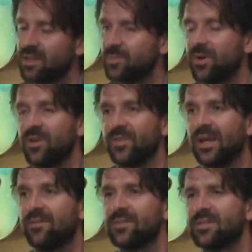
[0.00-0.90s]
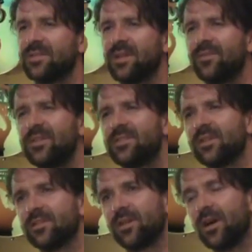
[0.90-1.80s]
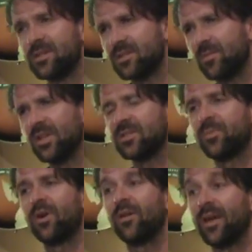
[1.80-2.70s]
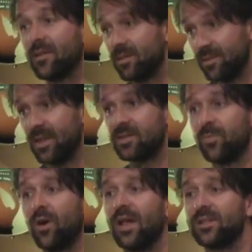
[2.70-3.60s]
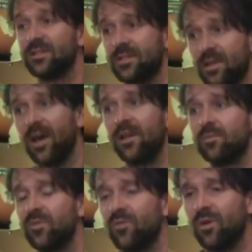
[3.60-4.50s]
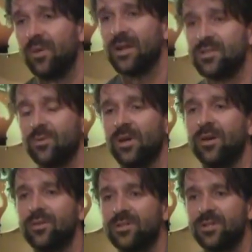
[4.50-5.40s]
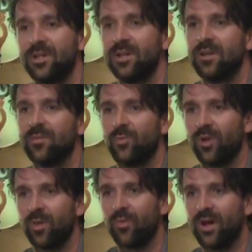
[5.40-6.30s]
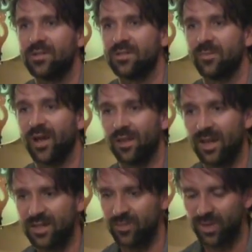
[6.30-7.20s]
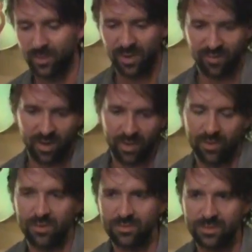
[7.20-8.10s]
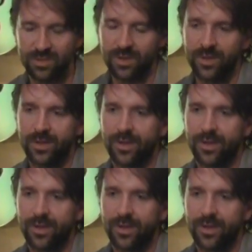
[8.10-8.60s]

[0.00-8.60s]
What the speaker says: Les Pauls, and I have a 76 custom Les Paul that Les Paul actually signed before he passed away, which is one of the prizes in my collection. But above all those,